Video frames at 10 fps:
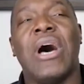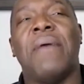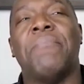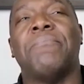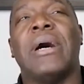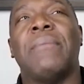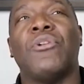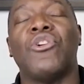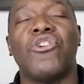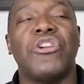I'm I'm
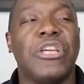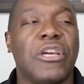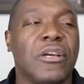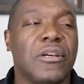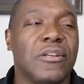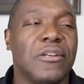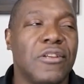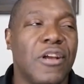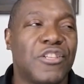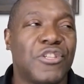learning
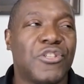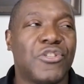not